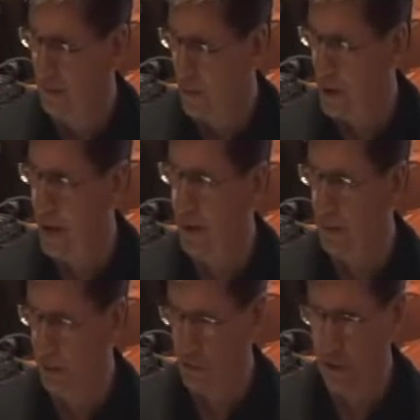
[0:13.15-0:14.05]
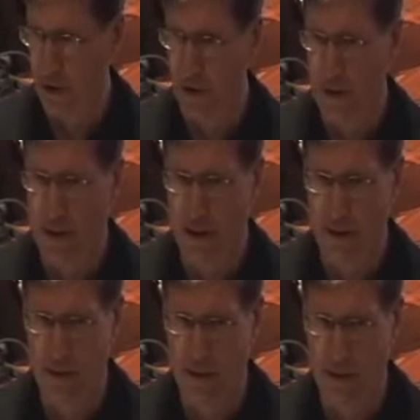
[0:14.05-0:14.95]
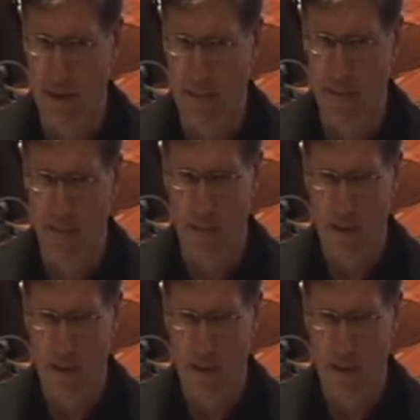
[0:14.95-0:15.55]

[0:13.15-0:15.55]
Degree. BA. BA degree. And um,